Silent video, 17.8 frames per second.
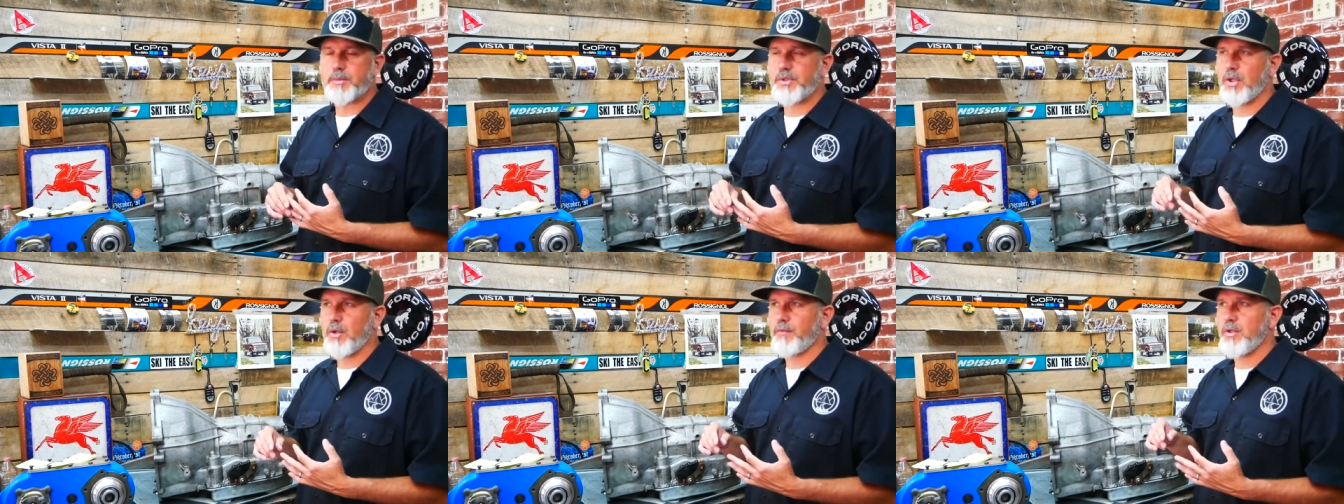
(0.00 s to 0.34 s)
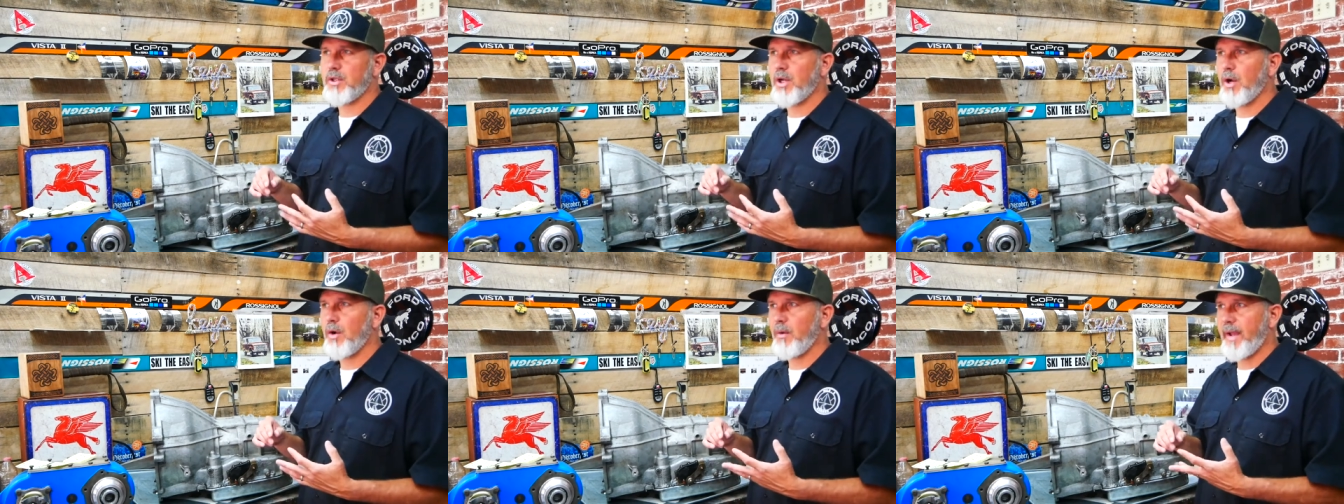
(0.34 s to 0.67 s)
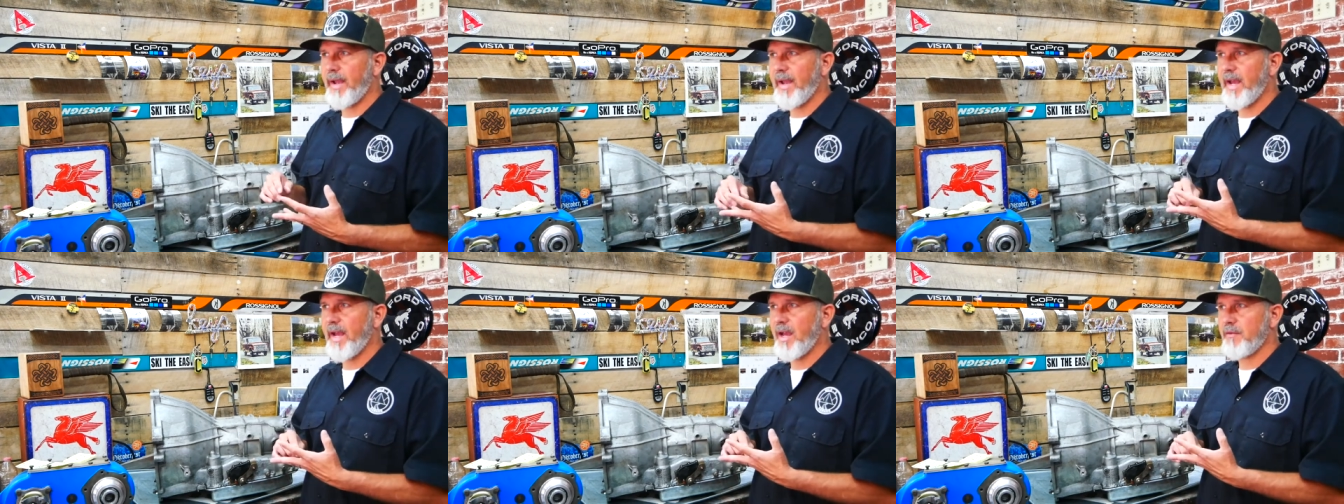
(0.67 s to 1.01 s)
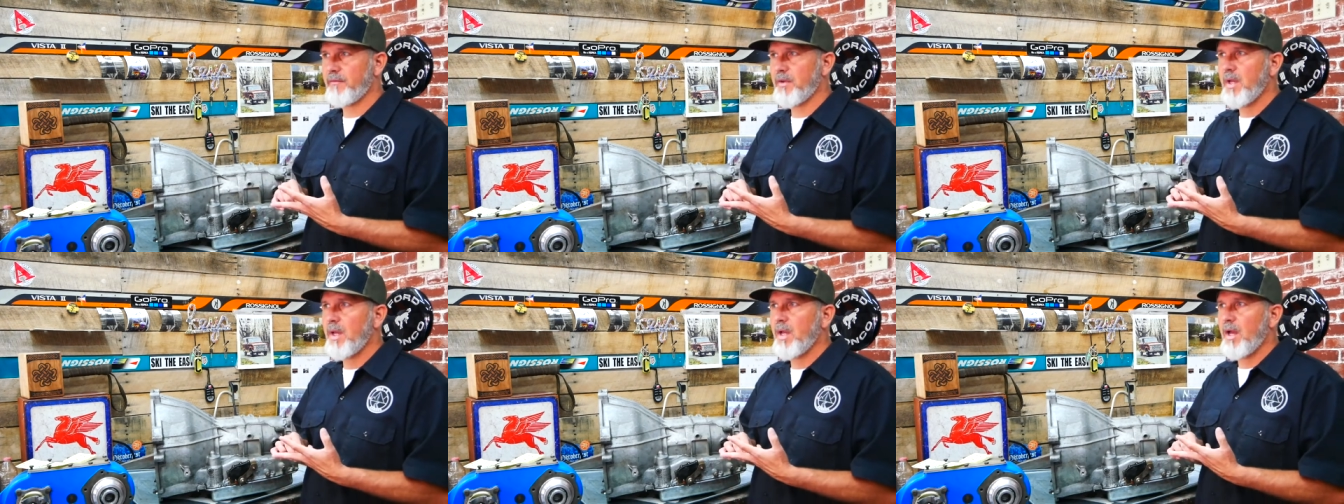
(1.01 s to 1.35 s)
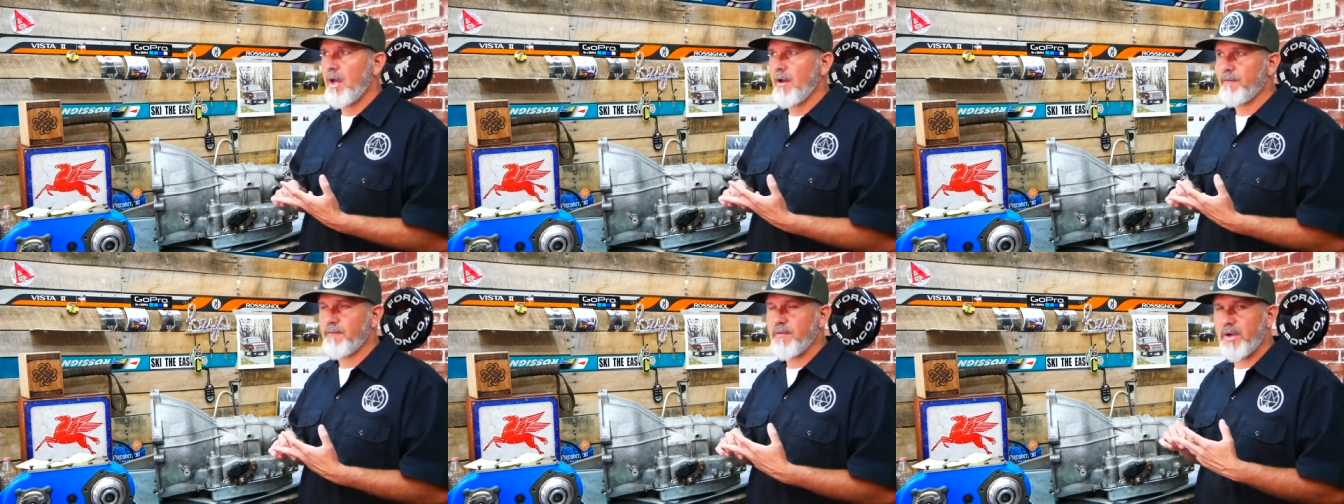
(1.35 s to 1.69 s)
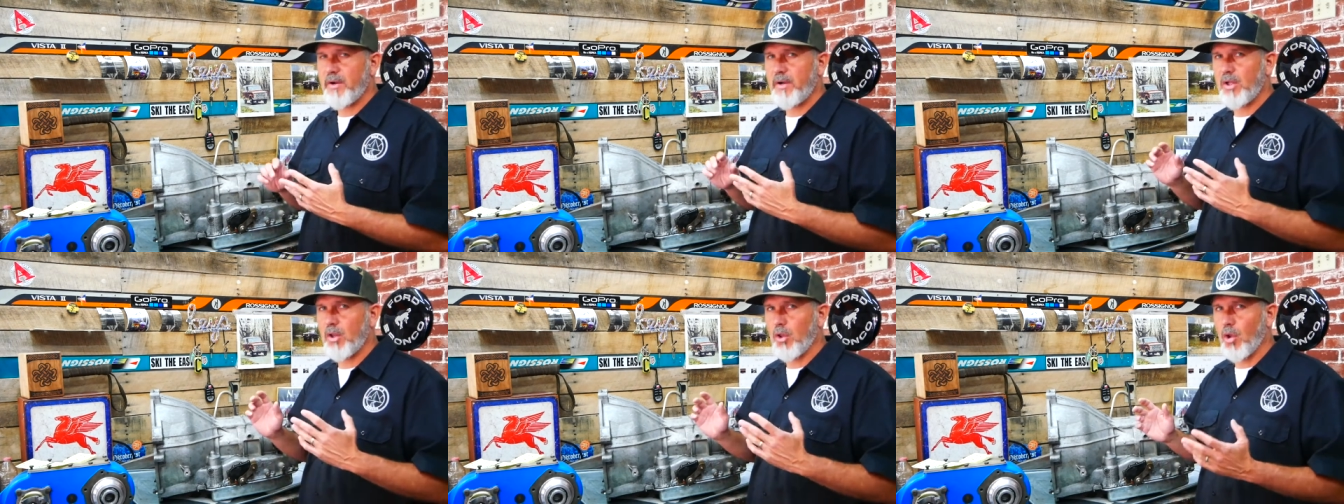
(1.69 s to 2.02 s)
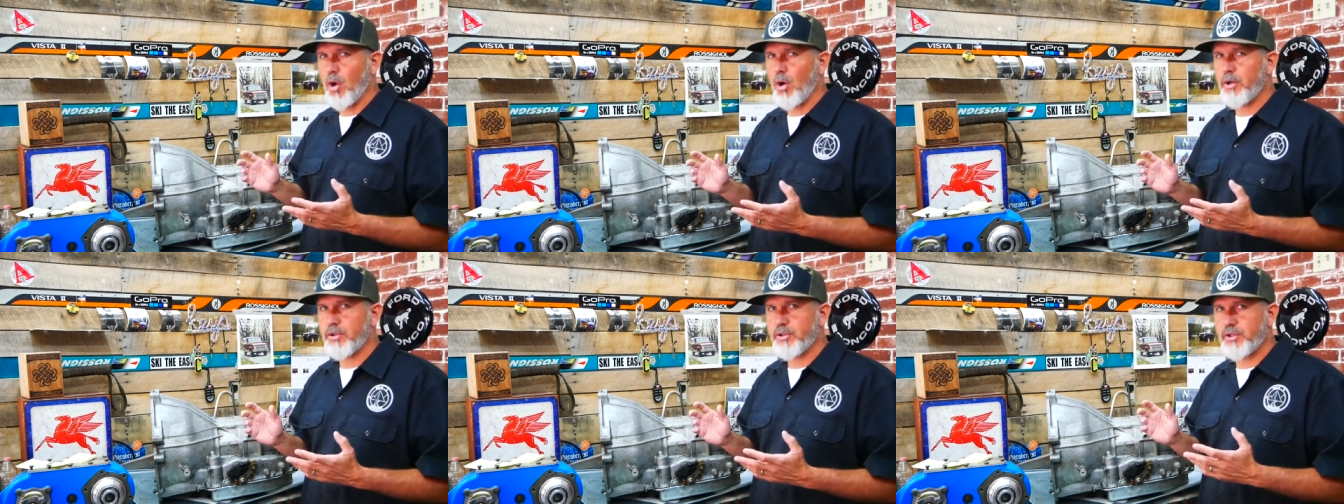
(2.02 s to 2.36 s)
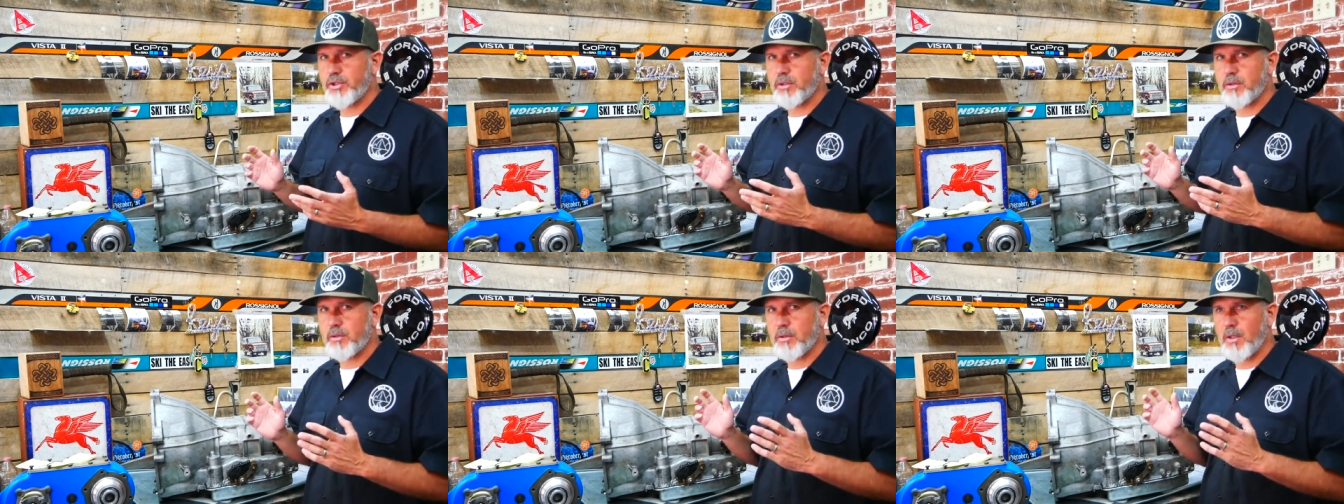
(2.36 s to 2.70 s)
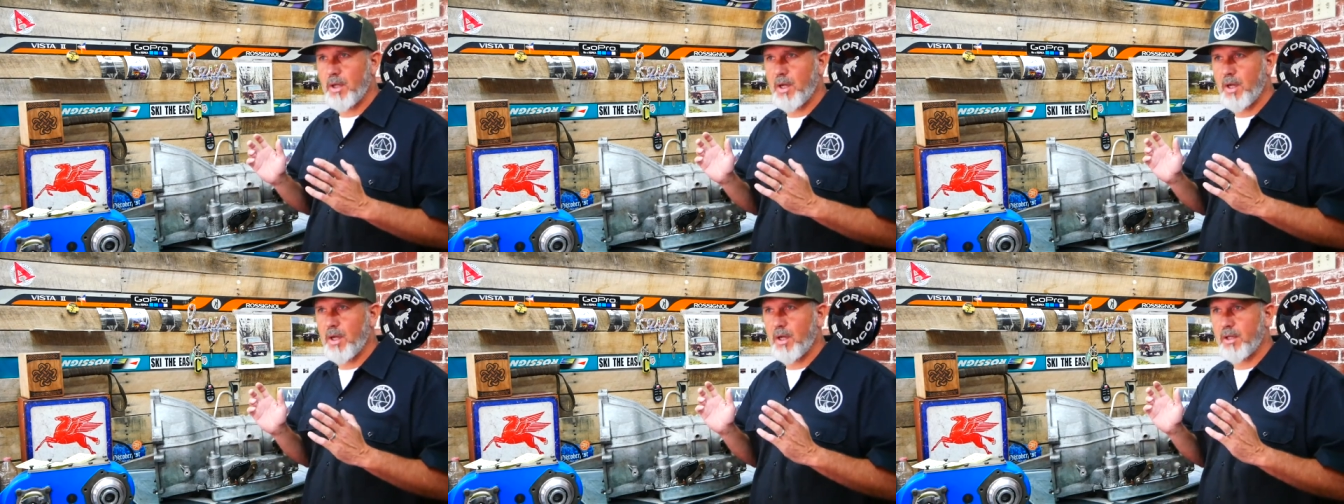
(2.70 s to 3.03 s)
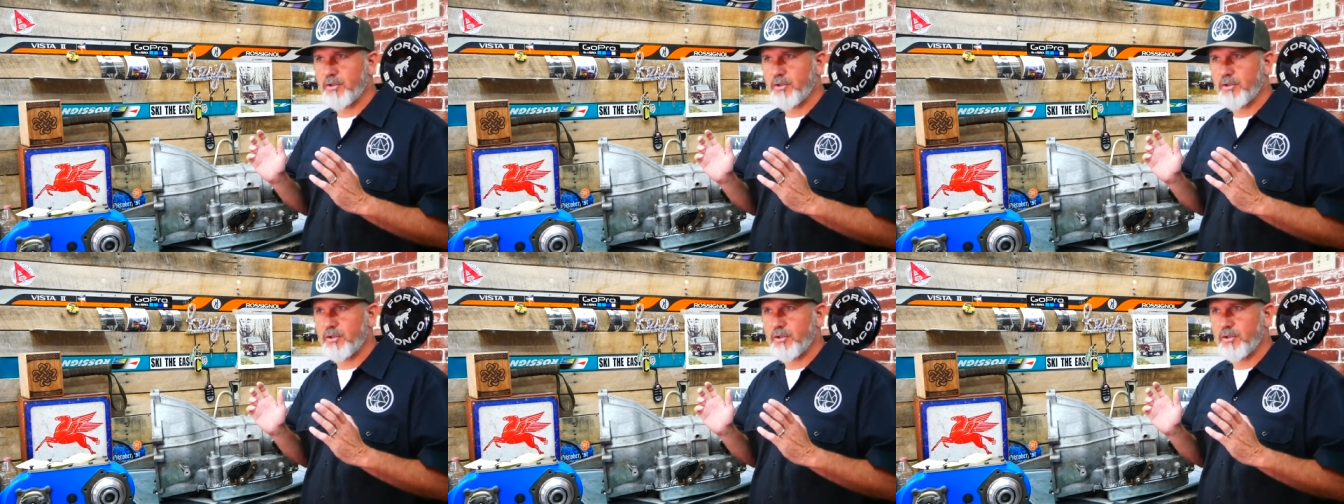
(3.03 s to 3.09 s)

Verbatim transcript: So if you don't have a very large Uh,